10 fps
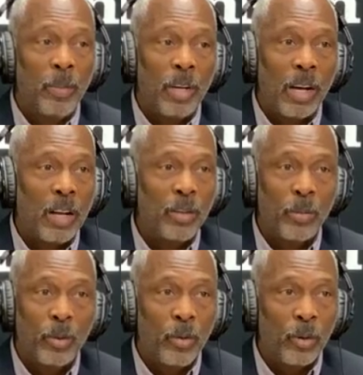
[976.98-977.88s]
to be an
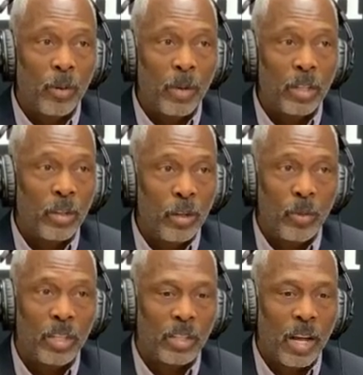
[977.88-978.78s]
entrepreneur, make sure you
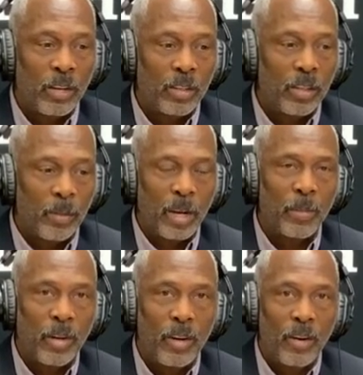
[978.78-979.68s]
reached out to the
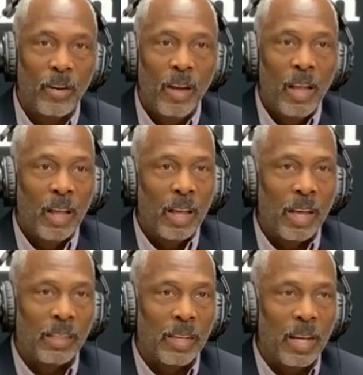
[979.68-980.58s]
paper here
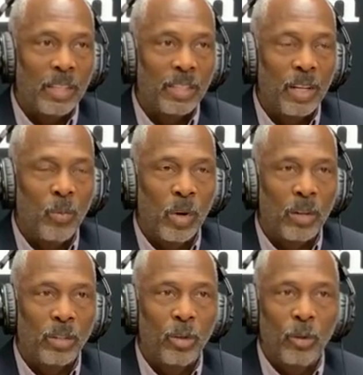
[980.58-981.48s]
and, and see
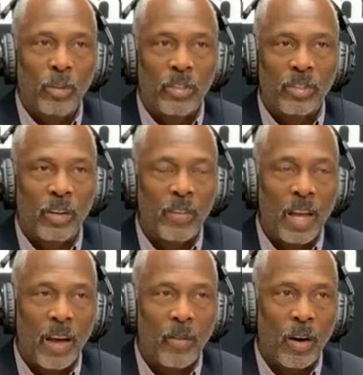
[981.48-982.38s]
what tools and stuff they
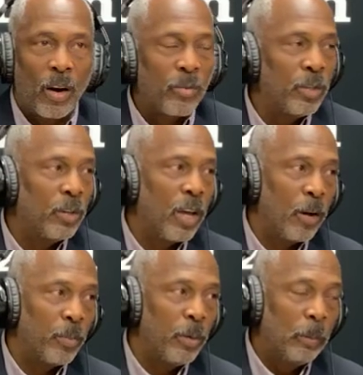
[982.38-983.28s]
have to offer you to
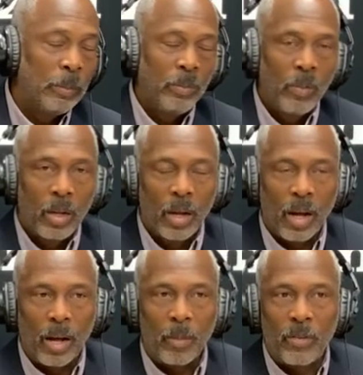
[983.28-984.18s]
help you.
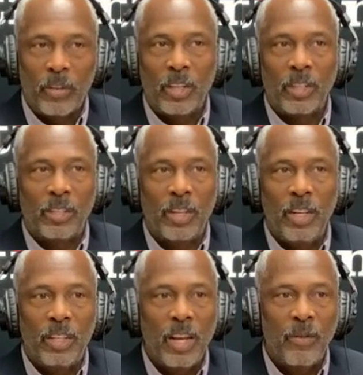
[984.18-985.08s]
Um, if there is
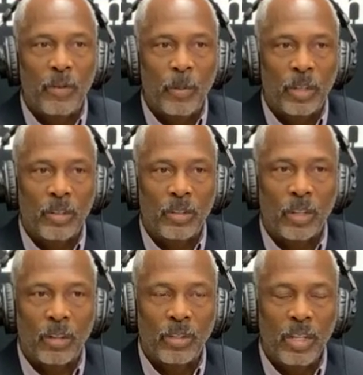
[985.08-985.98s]
anything from a
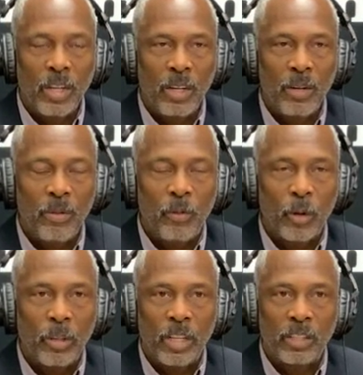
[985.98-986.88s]
consulting
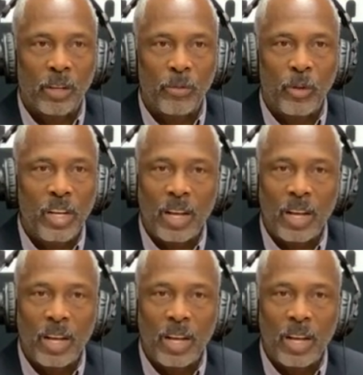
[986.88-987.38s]
for just a free